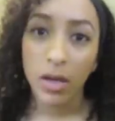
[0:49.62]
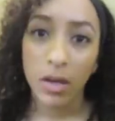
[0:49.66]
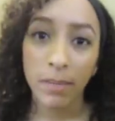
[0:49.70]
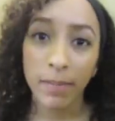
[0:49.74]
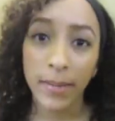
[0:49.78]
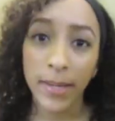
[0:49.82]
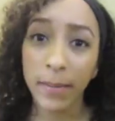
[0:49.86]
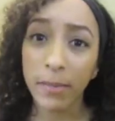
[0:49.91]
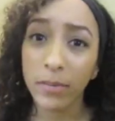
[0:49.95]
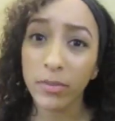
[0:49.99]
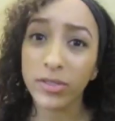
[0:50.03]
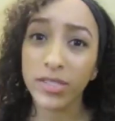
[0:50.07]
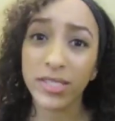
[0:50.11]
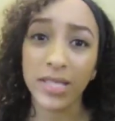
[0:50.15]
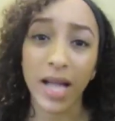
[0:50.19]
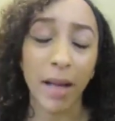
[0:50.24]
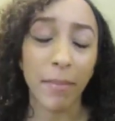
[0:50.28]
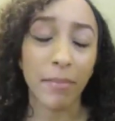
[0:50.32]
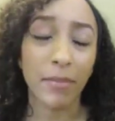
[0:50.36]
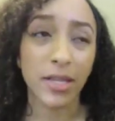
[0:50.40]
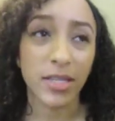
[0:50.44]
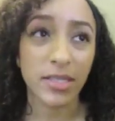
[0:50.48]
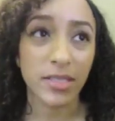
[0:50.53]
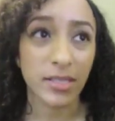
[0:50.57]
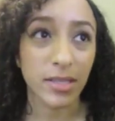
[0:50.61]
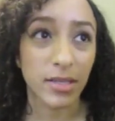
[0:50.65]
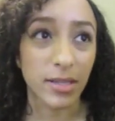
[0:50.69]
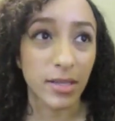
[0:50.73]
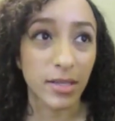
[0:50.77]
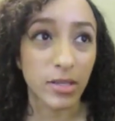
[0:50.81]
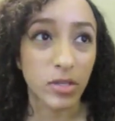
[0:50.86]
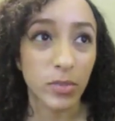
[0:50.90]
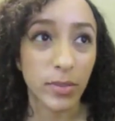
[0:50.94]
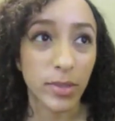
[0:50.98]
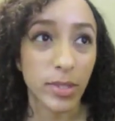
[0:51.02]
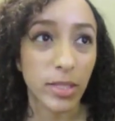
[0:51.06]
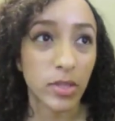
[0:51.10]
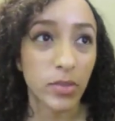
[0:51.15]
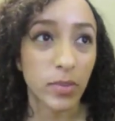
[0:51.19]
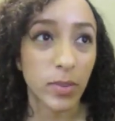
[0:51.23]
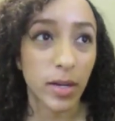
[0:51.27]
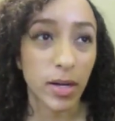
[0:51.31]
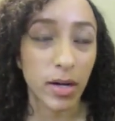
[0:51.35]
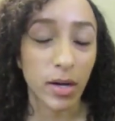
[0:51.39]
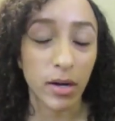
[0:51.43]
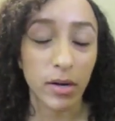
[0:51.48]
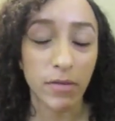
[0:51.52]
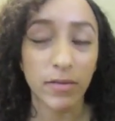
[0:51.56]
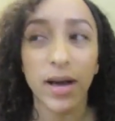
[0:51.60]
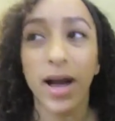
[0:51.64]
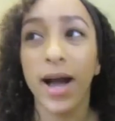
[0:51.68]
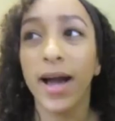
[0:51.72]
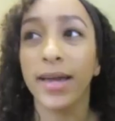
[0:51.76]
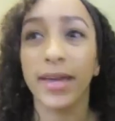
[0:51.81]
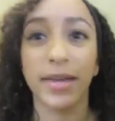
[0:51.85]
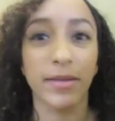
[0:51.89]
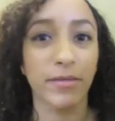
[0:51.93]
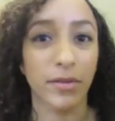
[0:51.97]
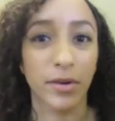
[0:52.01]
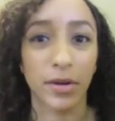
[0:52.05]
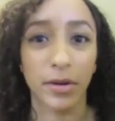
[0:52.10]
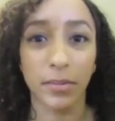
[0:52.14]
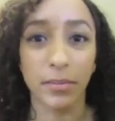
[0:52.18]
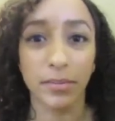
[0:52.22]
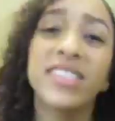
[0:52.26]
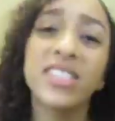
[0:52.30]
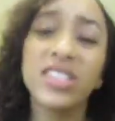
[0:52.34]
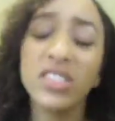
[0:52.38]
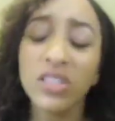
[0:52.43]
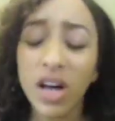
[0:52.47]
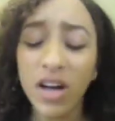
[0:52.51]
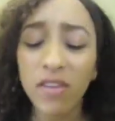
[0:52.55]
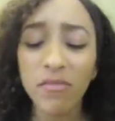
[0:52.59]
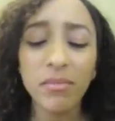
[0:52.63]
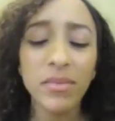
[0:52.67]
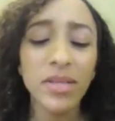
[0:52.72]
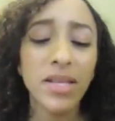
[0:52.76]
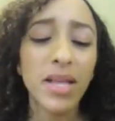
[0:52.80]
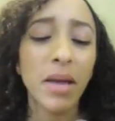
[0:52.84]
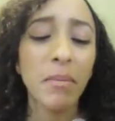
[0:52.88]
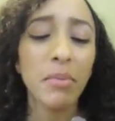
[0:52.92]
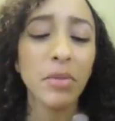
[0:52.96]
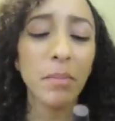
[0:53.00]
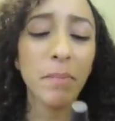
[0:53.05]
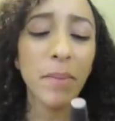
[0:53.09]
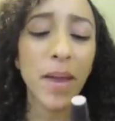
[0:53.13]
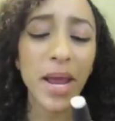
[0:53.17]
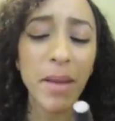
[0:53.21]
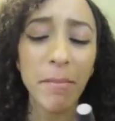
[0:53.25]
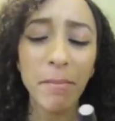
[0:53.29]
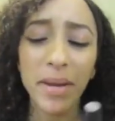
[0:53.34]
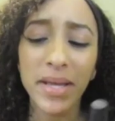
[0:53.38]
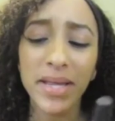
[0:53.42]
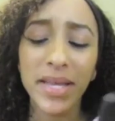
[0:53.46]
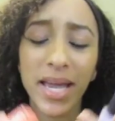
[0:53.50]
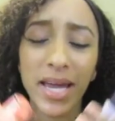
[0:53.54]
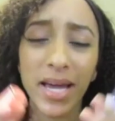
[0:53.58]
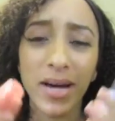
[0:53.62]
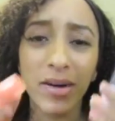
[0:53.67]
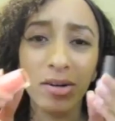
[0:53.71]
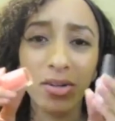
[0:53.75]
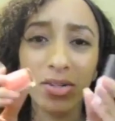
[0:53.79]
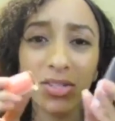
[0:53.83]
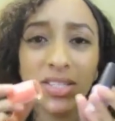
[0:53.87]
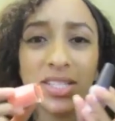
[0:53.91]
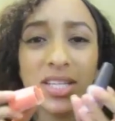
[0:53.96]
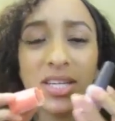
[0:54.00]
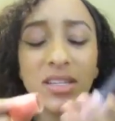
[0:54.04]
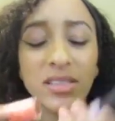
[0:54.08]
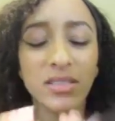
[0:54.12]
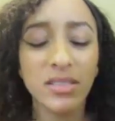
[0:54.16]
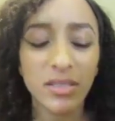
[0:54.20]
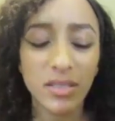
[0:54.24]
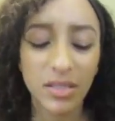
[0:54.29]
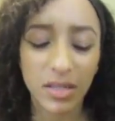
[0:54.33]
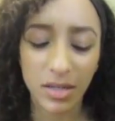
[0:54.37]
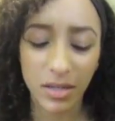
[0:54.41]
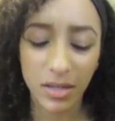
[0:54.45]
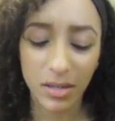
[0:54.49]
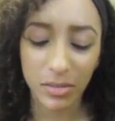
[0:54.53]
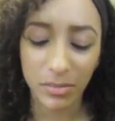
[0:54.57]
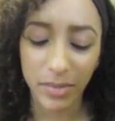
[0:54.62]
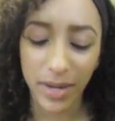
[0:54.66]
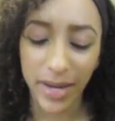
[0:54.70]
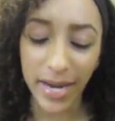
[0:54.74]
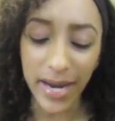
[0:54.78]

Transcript: People stopped listening in 2012. I give up. Still haven't been able to paint my nails. Oh my